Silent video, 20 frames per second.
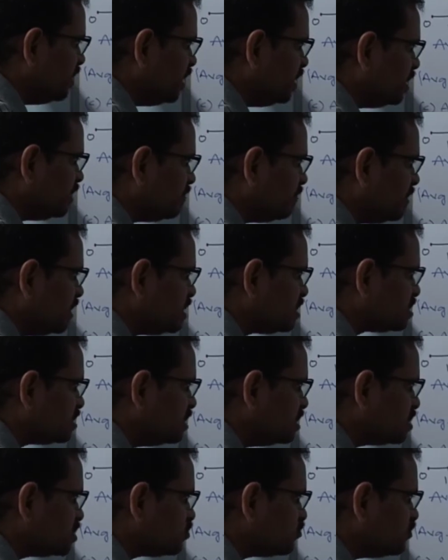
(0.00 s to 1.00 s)
B means
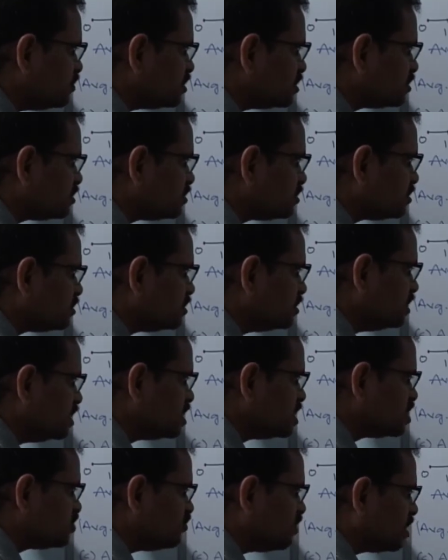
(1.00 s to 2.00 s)
this one.
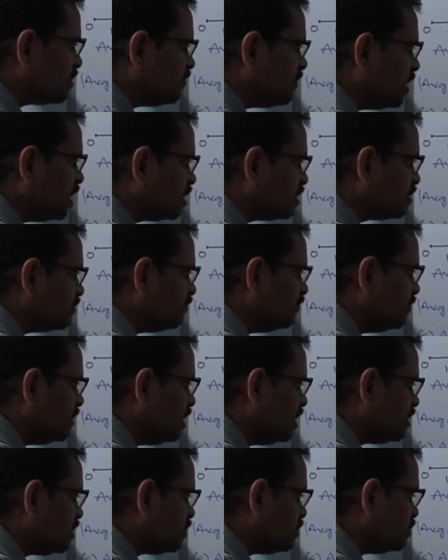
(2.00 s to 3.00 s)
This is one path. B